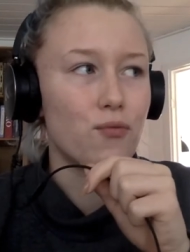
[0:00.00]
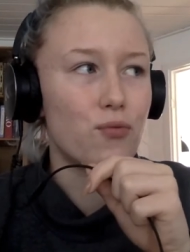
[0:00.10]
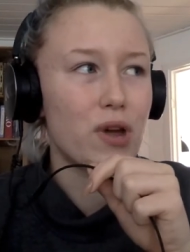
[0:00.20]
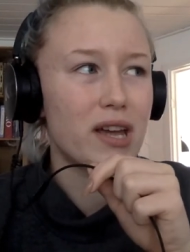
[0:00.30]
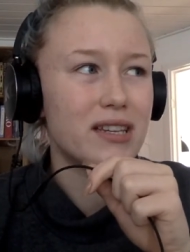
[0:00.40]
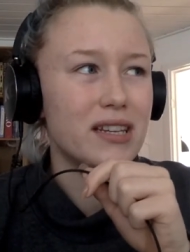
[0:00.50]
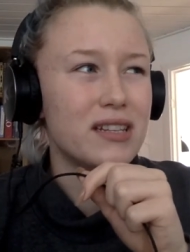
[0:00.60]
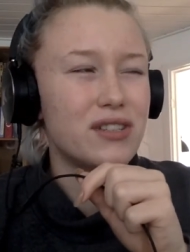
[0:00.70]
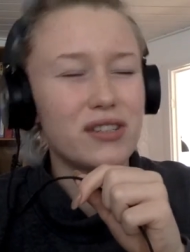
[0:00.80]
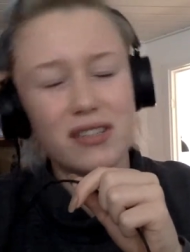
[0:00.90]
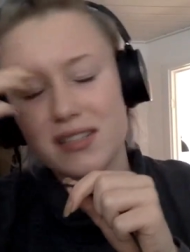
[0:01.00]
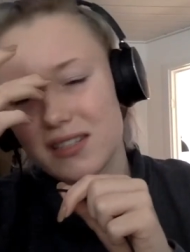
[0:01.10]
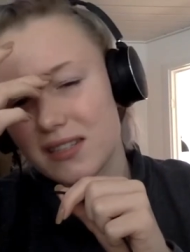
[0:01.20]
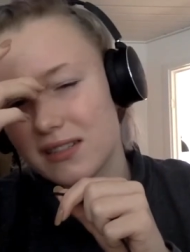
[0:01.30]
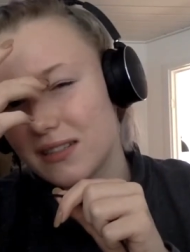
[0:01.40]
red and
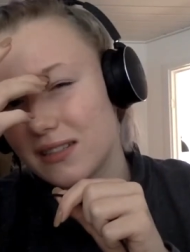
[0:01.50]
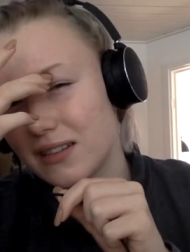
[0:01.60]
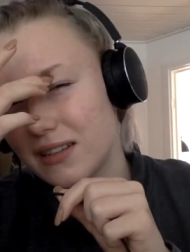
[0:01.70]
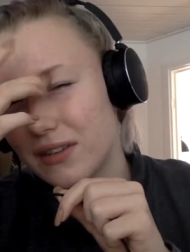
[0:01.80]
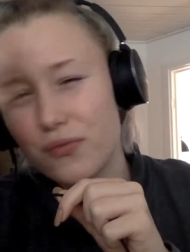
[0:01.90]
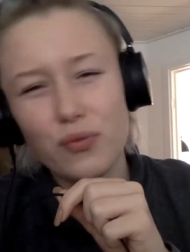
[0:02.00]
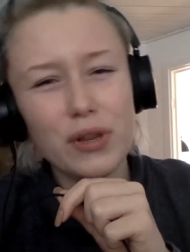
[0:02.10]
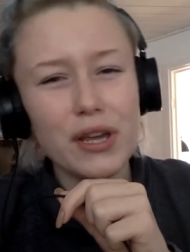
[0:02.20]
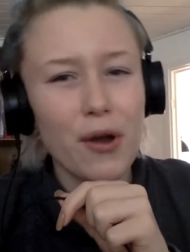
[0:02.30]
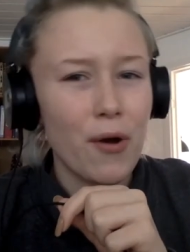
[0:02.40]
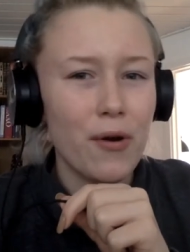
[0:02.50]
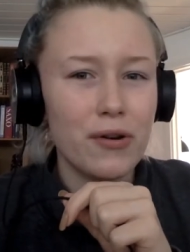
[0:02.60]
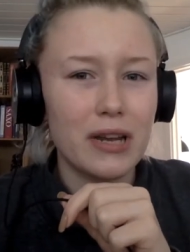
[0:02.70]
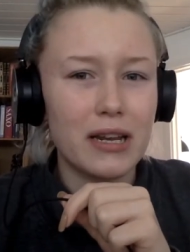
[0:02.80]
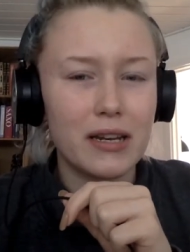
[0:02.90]
just it really hurt
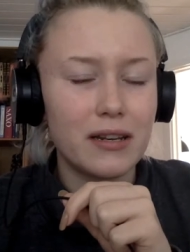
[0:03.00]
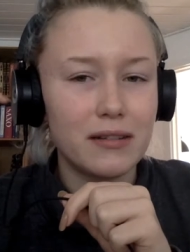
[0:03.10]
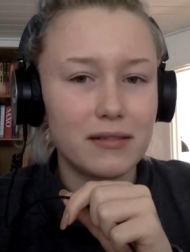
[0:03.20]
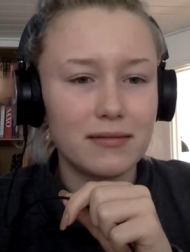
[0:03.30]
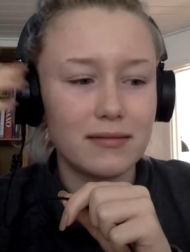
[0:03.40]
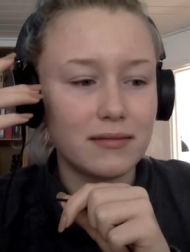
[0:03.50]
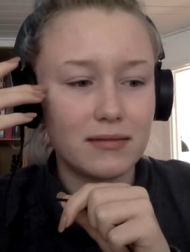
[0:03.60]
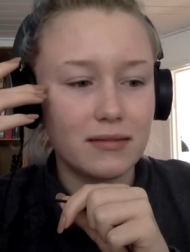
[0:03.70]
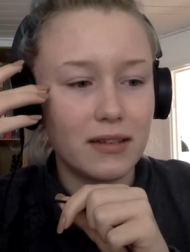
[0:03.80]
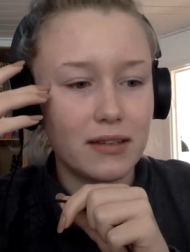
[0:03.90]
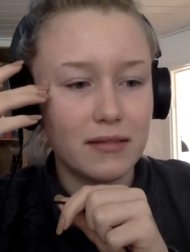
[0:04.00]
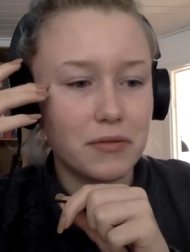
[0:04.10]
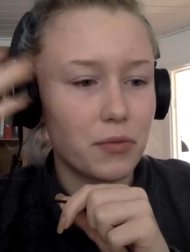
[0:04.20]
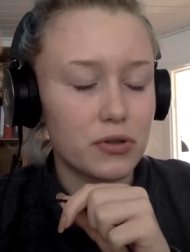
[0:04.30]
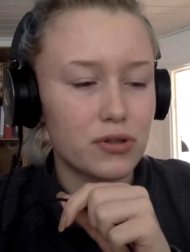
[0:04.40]
and it
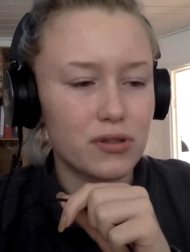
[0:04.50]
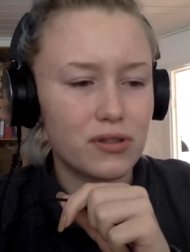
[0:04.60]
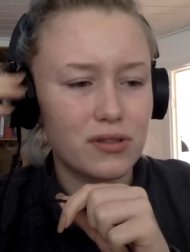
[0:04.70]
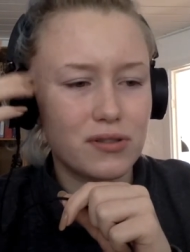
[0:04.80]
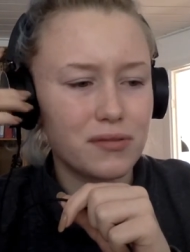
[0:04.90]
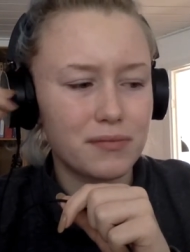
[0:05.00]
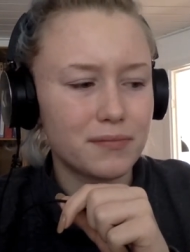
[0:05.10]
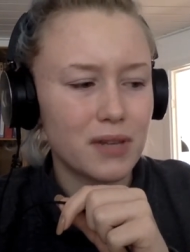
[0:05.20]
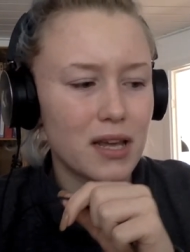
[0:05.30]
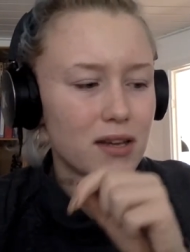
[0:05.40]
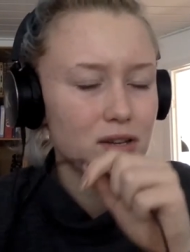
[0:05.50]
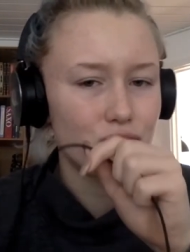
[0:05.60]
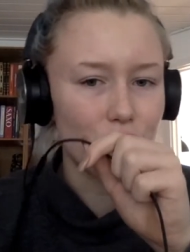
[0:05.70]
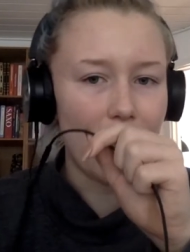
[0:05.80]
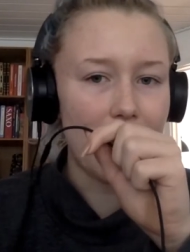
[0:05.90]
was just
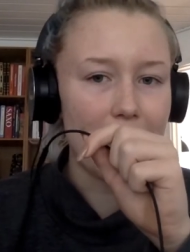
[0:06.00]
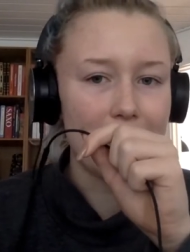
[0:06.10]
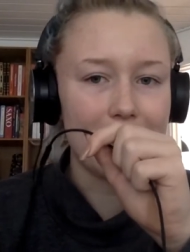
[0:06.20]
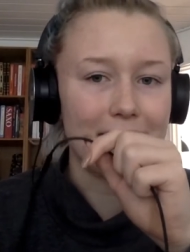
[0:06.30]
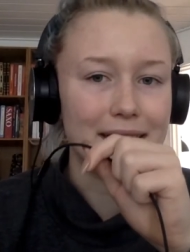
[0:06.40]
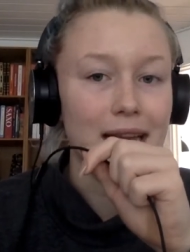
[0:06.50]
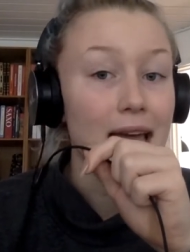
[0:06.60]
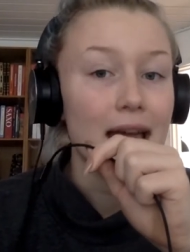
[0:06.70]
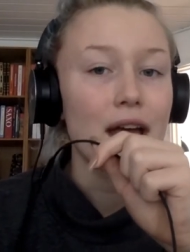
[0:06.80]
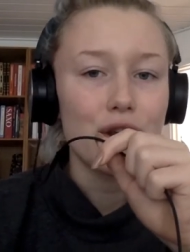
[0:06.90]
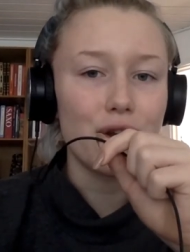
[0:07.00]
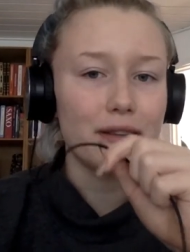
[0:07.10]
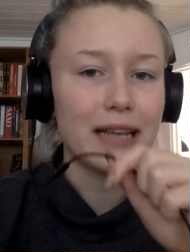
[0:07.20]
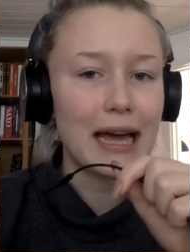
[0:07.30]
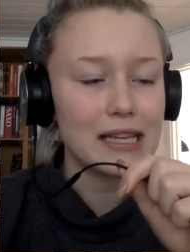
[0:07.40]
dry and not
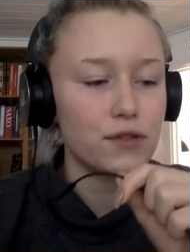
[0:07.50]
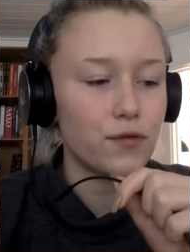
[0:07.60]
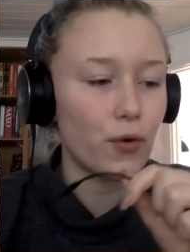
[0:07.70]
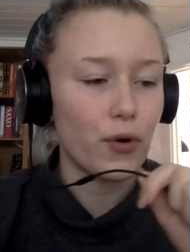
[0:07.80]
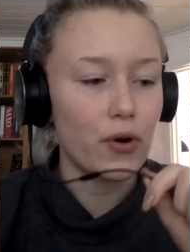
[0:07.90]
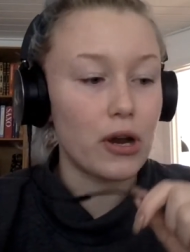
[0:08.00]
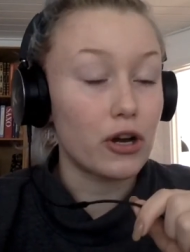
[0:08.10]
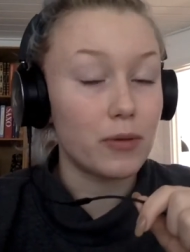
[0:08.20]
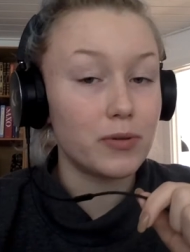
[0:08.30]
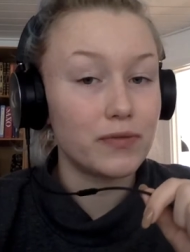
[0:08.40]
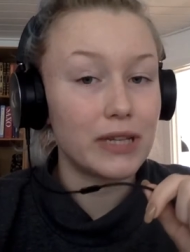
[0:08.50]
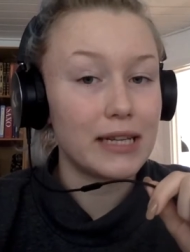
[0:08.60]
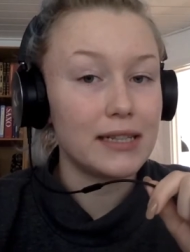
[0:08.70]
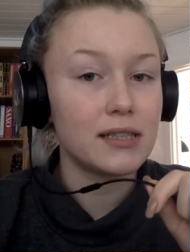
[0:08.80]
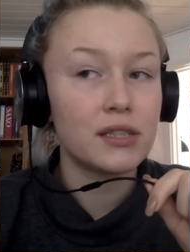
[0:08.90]
nice for a couple of
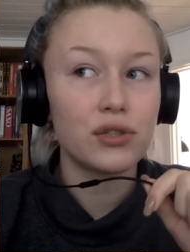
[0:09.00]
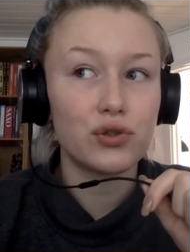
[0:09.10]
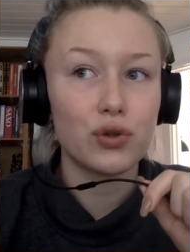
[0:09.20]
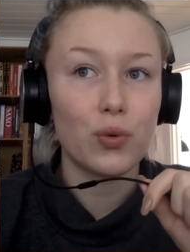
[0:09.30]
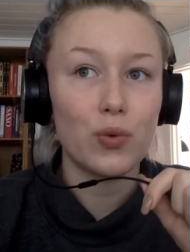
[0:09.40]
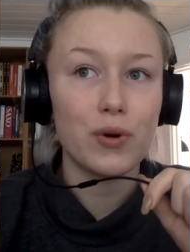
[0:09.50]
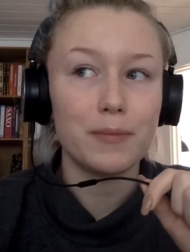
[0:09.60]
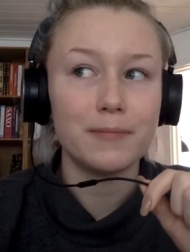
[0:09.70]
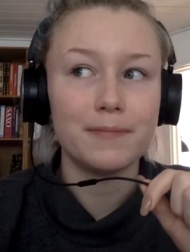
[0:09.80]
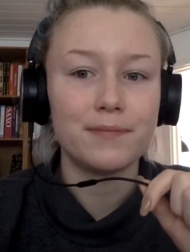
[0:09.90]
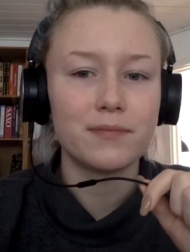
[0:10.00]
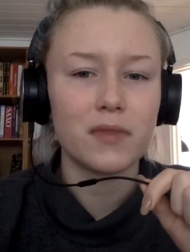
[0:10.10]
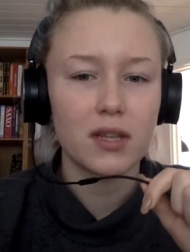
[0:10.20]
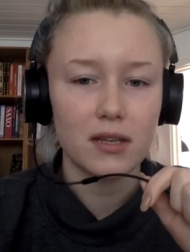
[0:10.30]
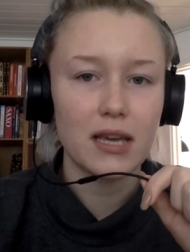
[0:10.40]
days so um
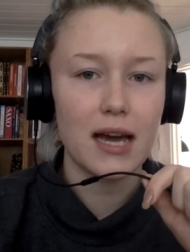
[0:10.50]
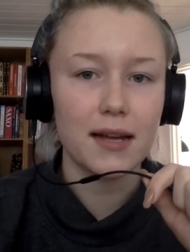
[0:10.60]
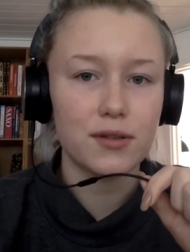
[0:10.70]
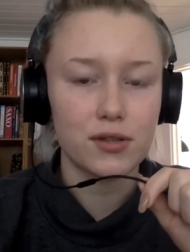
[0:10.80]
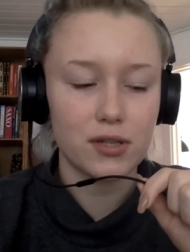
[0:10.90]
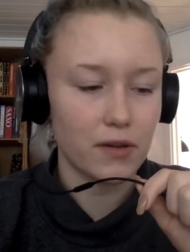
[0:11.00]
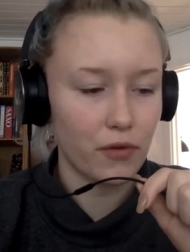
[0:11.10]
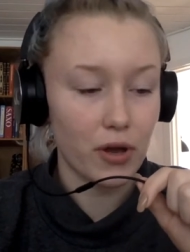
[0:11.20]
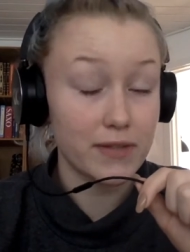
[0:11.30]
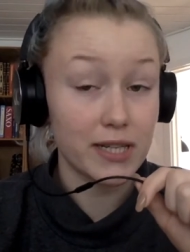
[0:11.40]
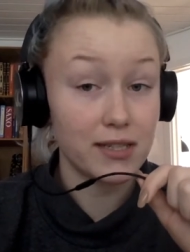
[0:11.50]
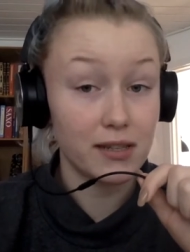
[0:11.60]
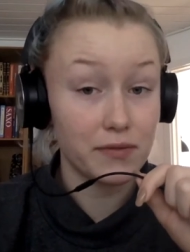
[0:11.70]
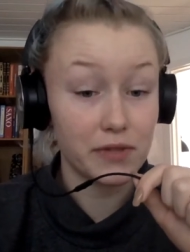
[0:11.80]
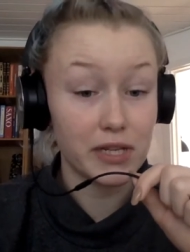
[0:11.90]
yeah just if you have sensitive
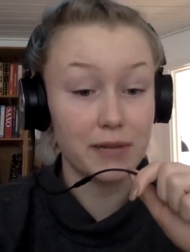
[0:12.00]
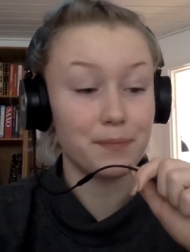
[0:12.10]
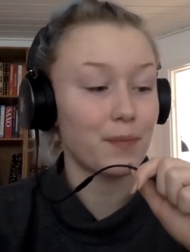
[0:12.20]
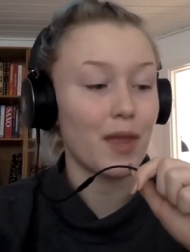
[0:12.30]
skin